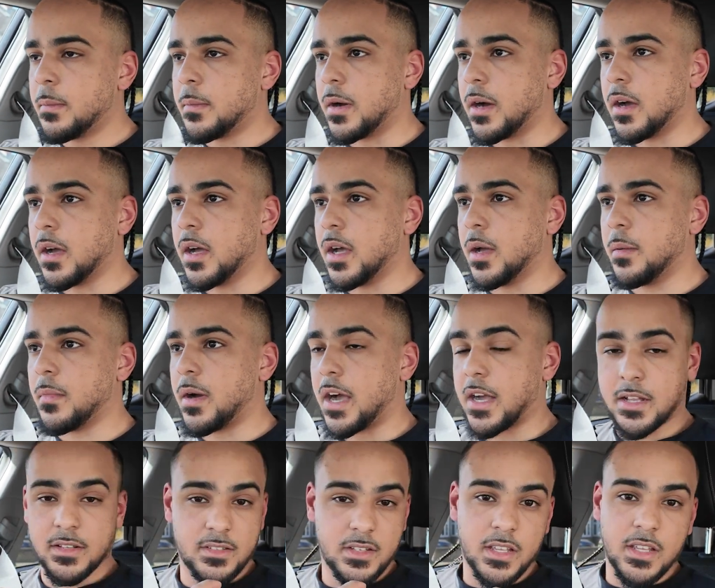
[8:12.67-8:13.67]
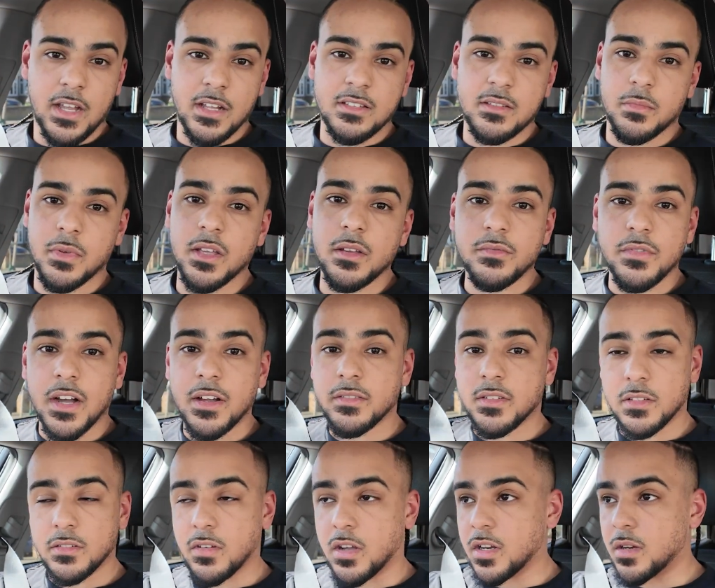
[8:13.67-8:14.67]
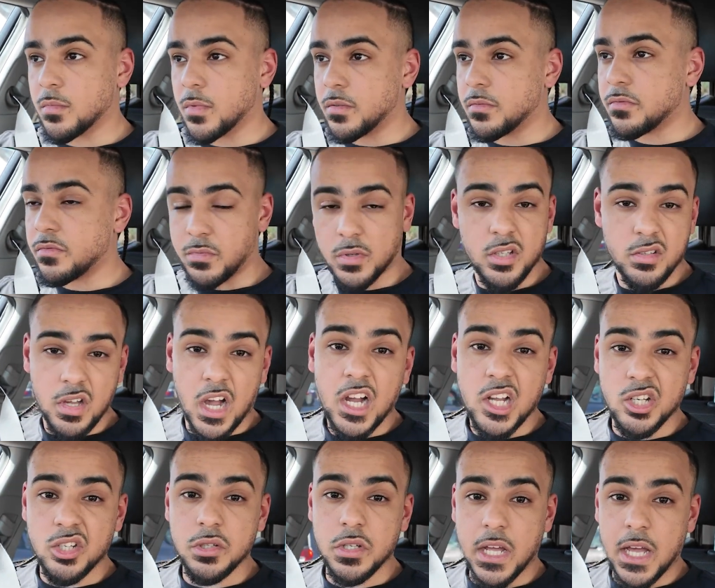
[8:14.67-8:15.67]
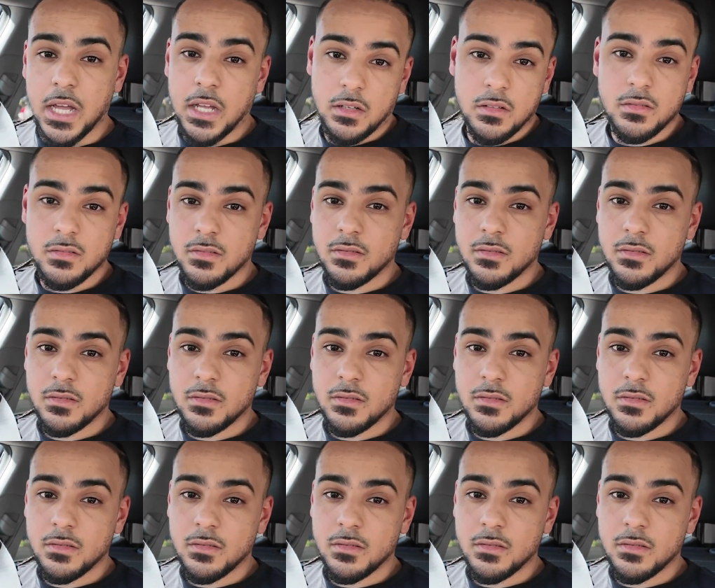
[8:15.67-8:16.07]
But I can tell you how to make 5-6 grand a month. I can do that,